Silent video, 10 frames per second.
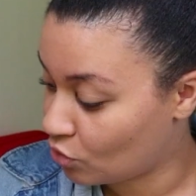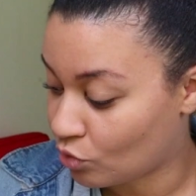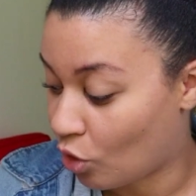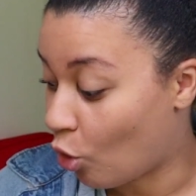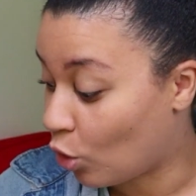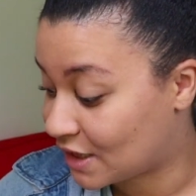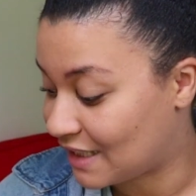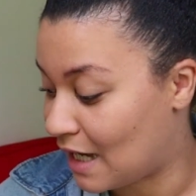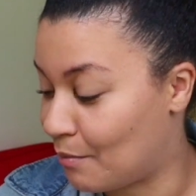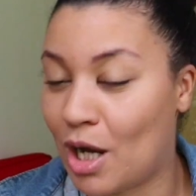So the whole
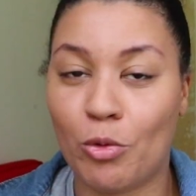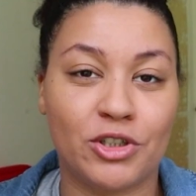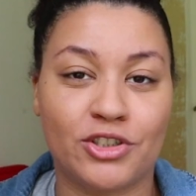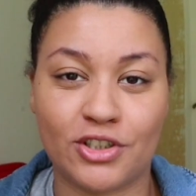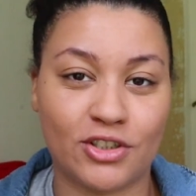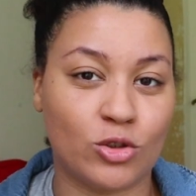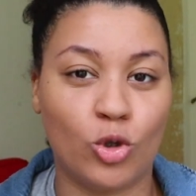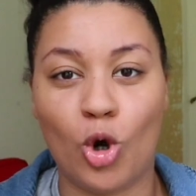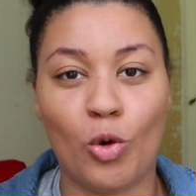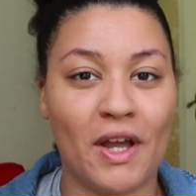time I was
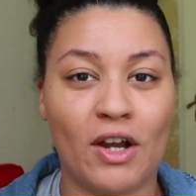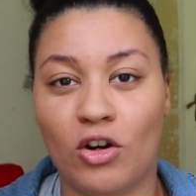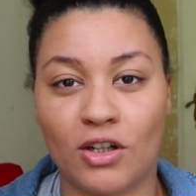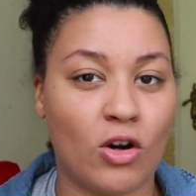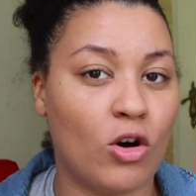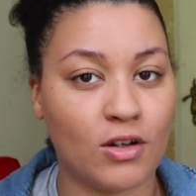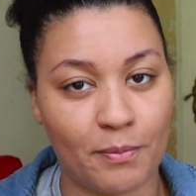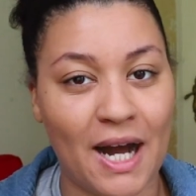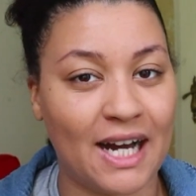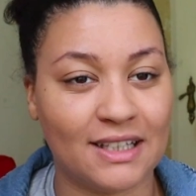just going on
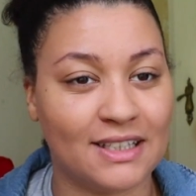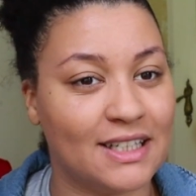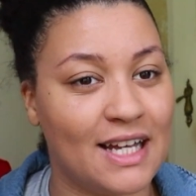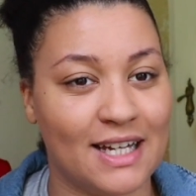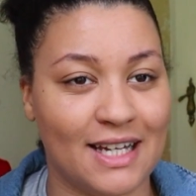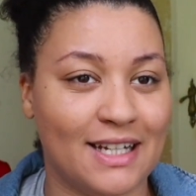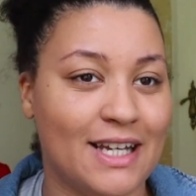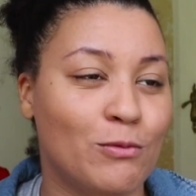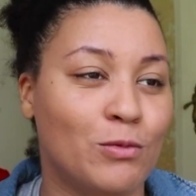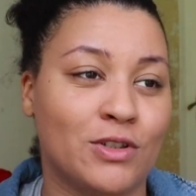autopilot and
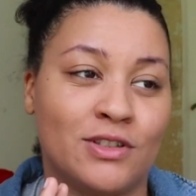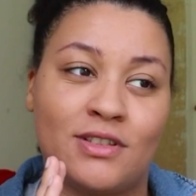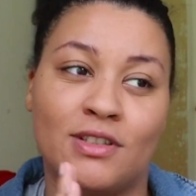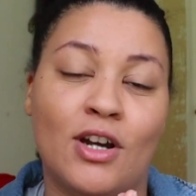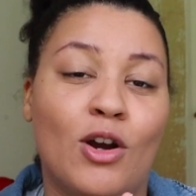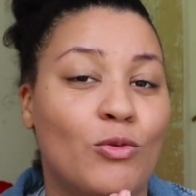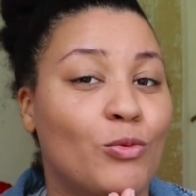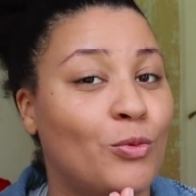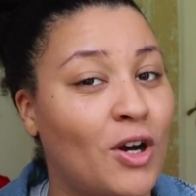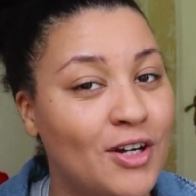it was
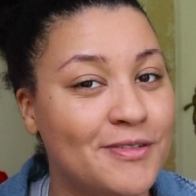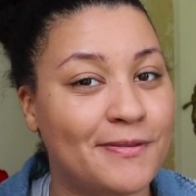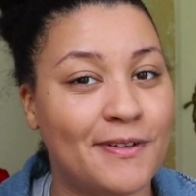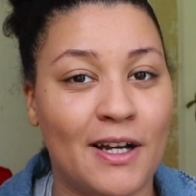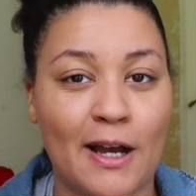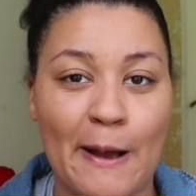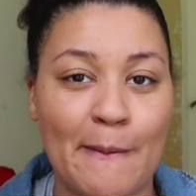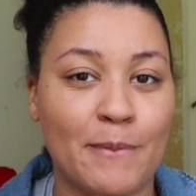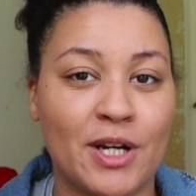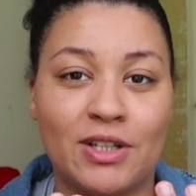rough,
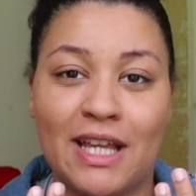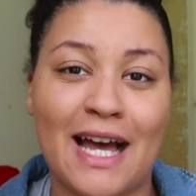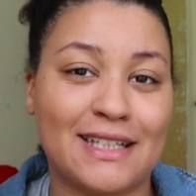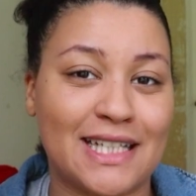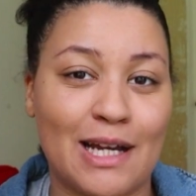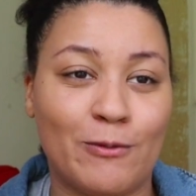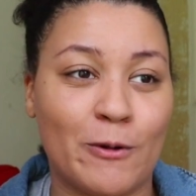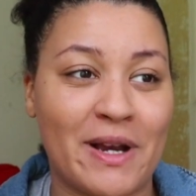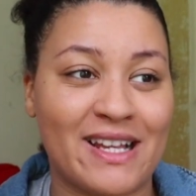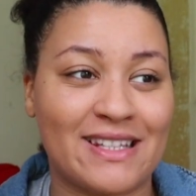um, barely had time
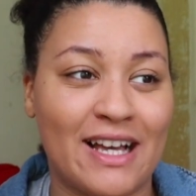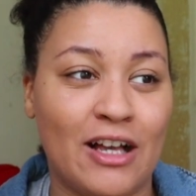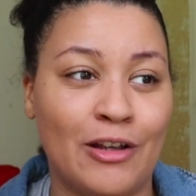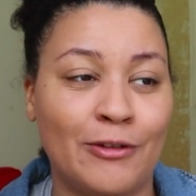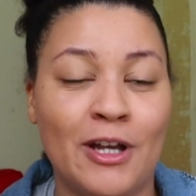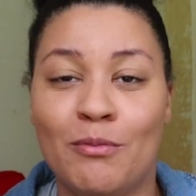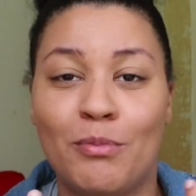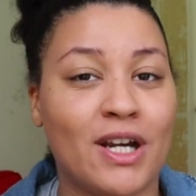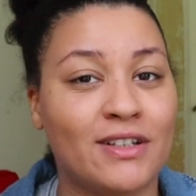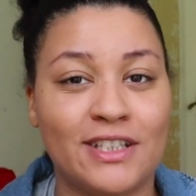for myself,
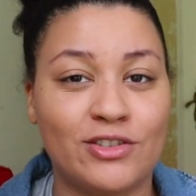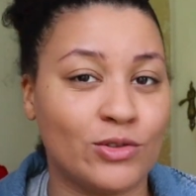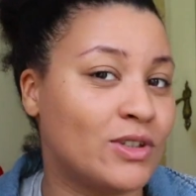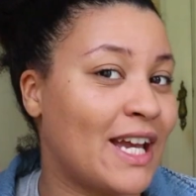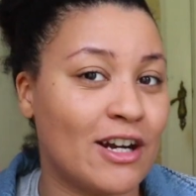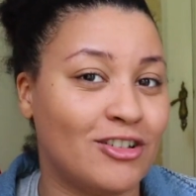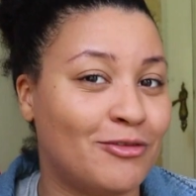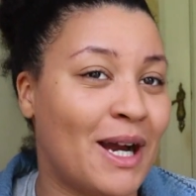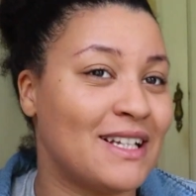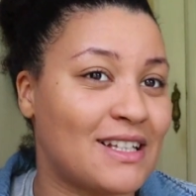barely took care
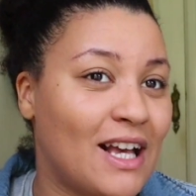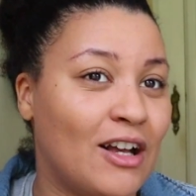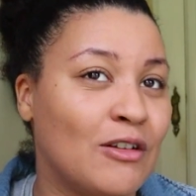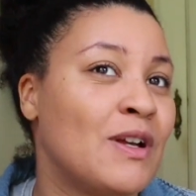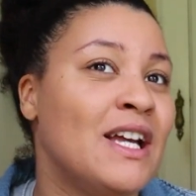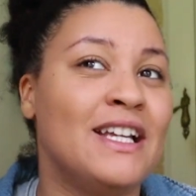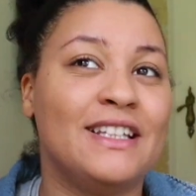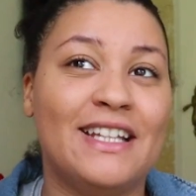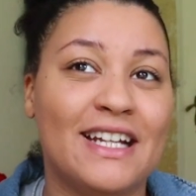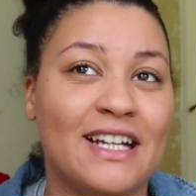of myself,
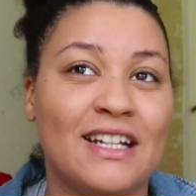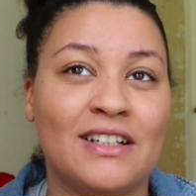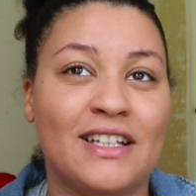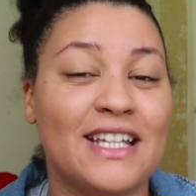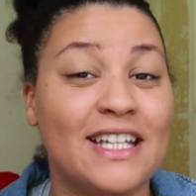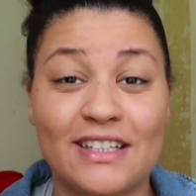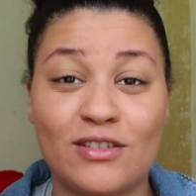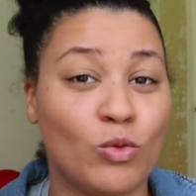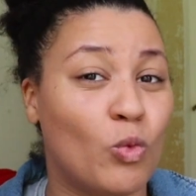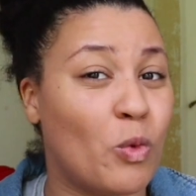didn't
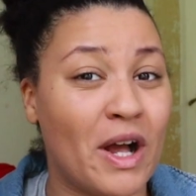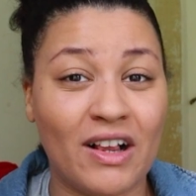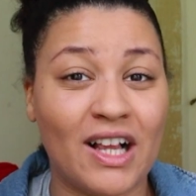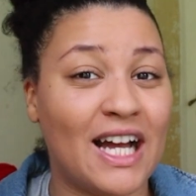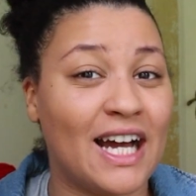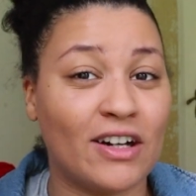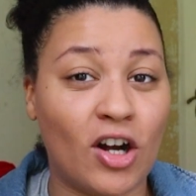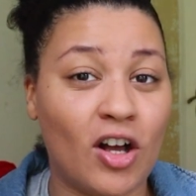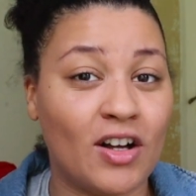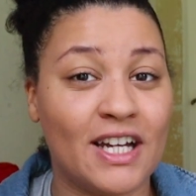eat well at
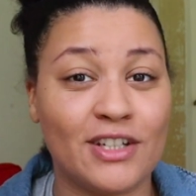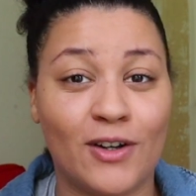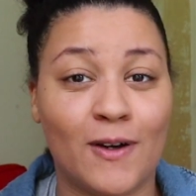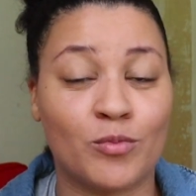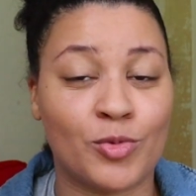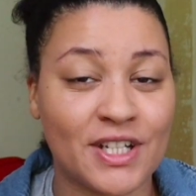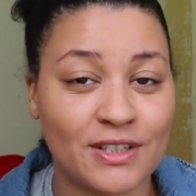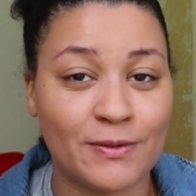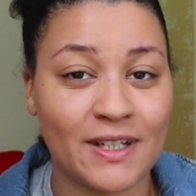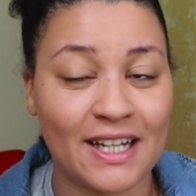all. And, you know, I'm
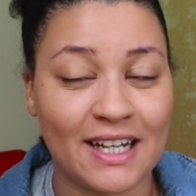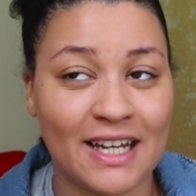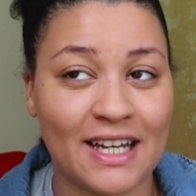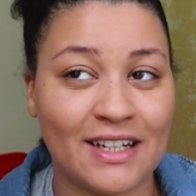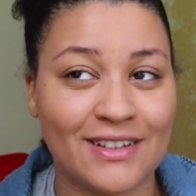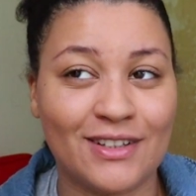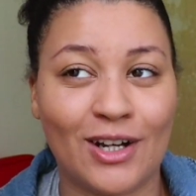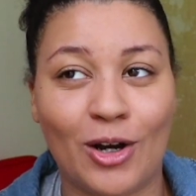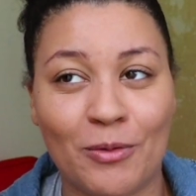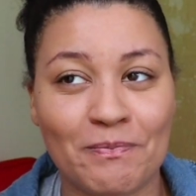breastfeeding and, you
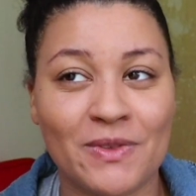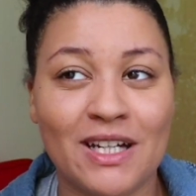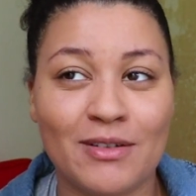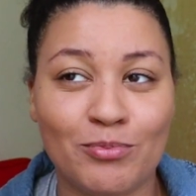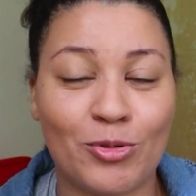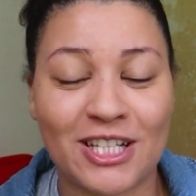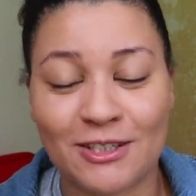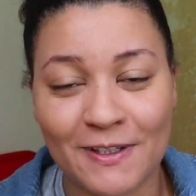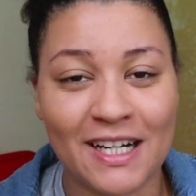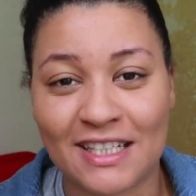know,
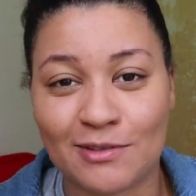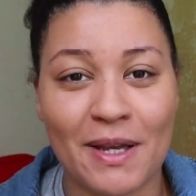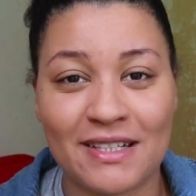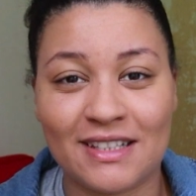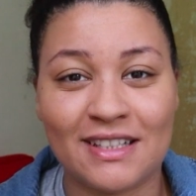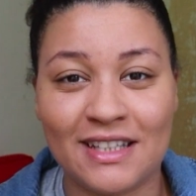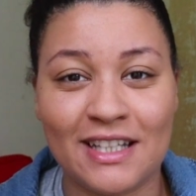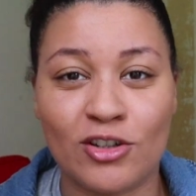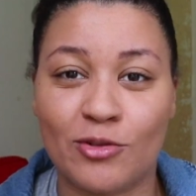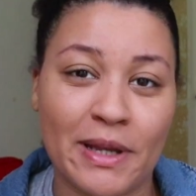breastfeeding is basically
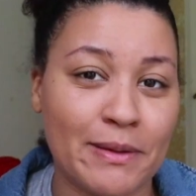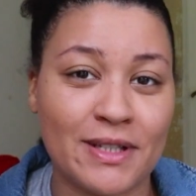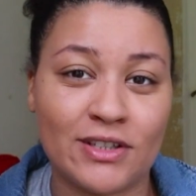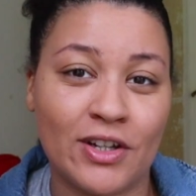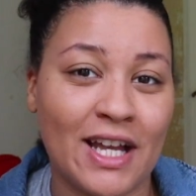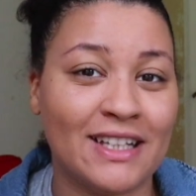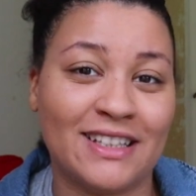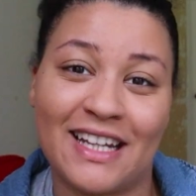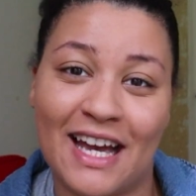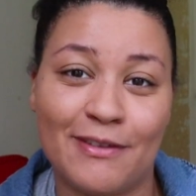your baby sucking
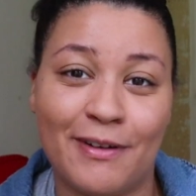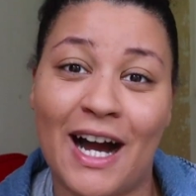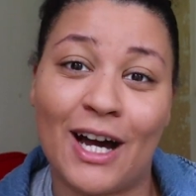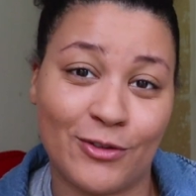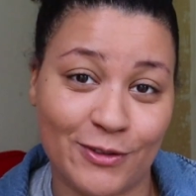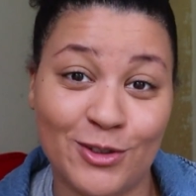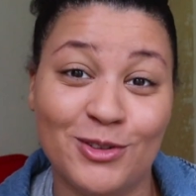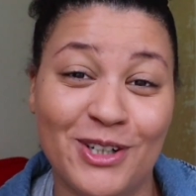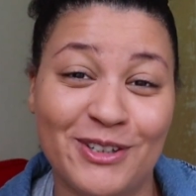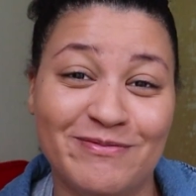the life out of
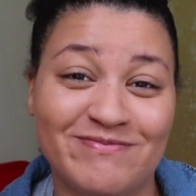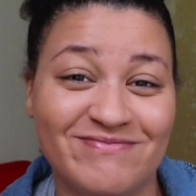you.